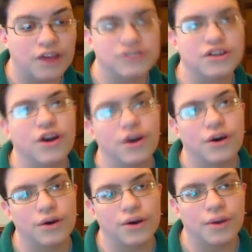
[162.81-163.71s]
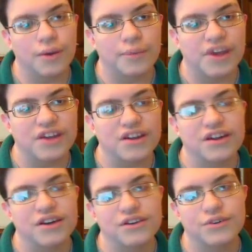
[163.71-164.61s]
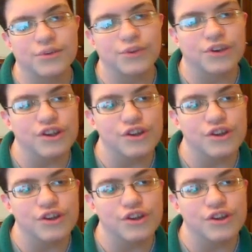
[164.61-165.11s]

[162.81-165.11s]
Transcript: So, Panda, what do